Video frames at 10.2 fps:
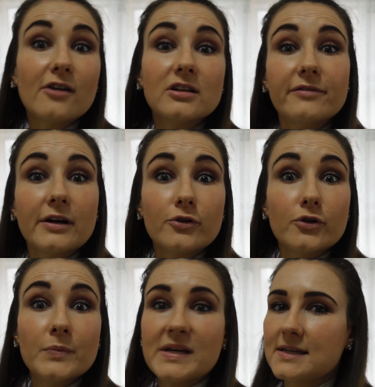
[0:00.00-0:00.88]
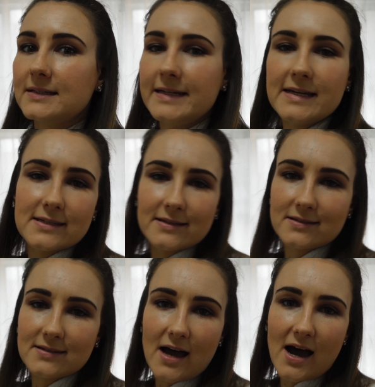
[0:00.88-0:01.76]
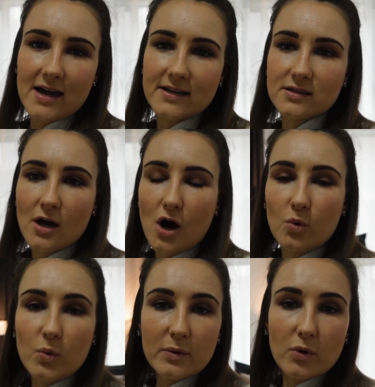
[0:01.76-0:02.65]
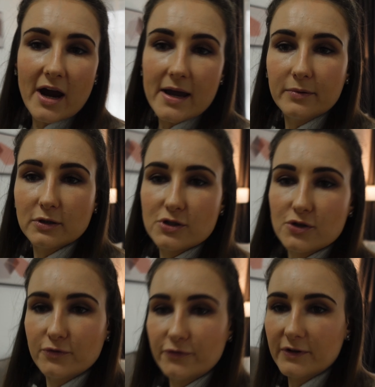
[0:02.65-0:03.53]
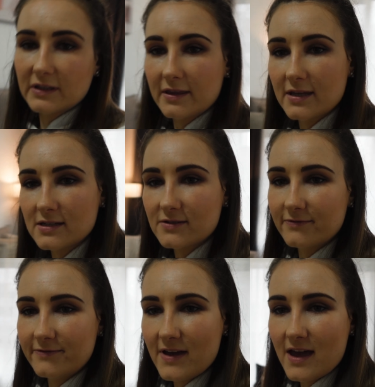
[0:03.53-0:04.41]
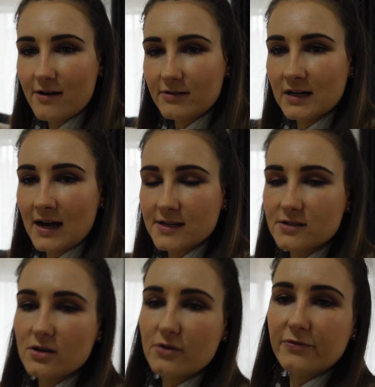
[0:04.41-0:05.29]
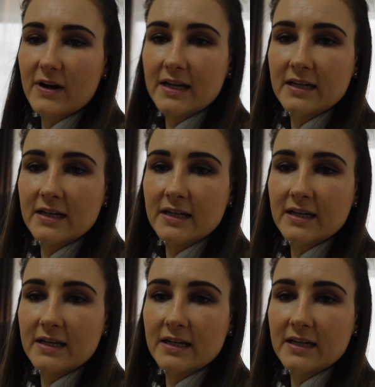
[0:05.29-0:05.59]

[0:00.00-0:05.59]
living room is a decent size. We were able to fit this very nice sofa in